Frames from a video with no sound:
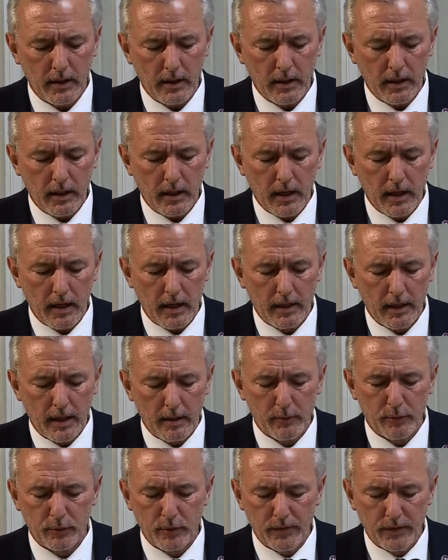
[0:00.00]
and
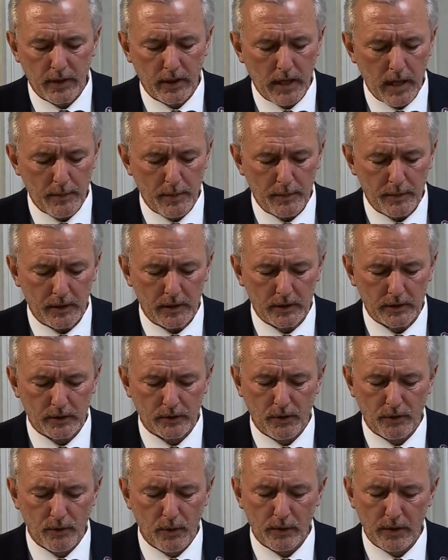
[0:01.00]
improve their capabilities,
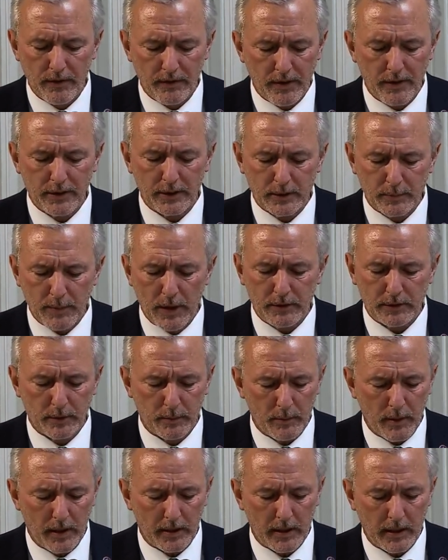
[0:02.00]
throwing various amounts of
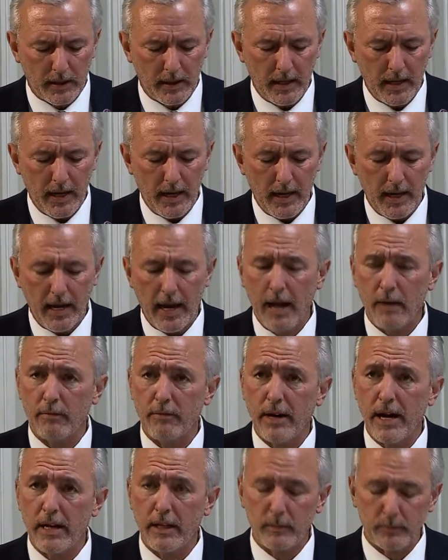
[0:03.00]
money at
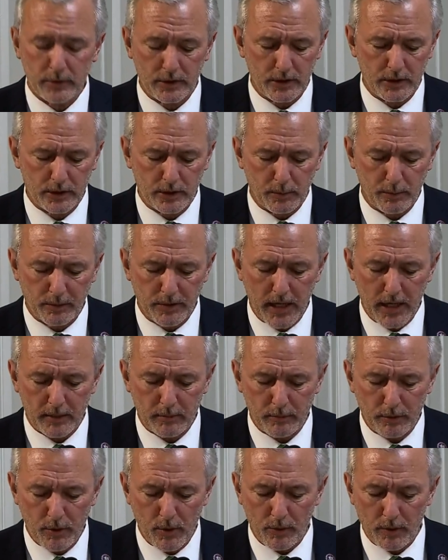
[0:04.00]
random CISA
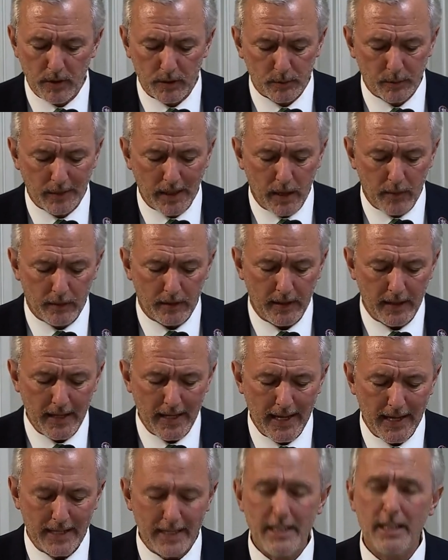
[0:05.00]
programs without
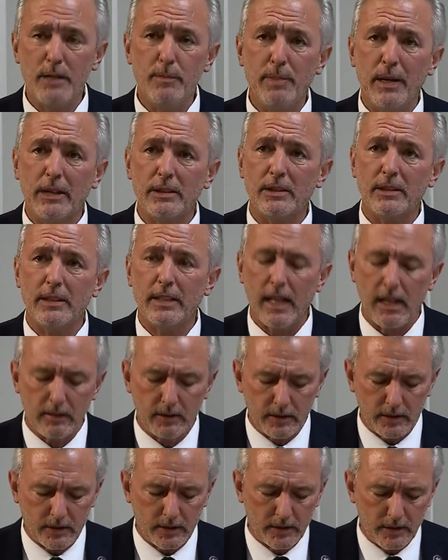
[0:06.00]
need-based
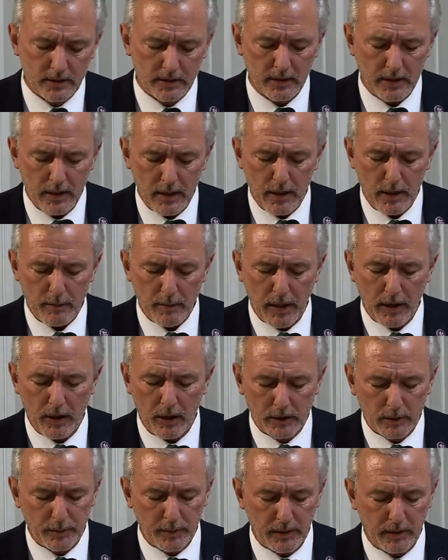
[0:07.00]
analysis may
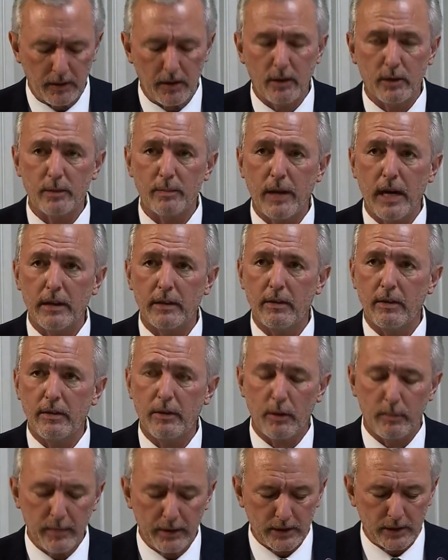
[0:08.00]
ultimately undermine their
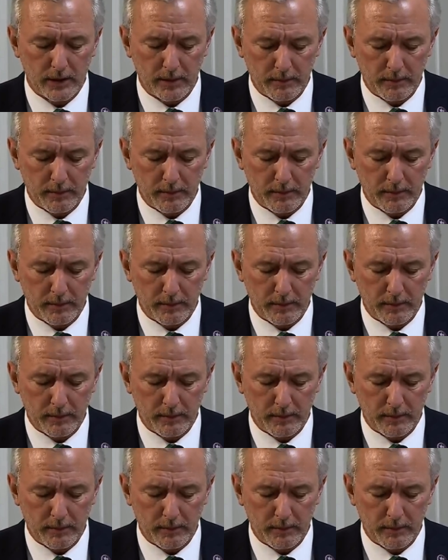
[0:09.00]
mission.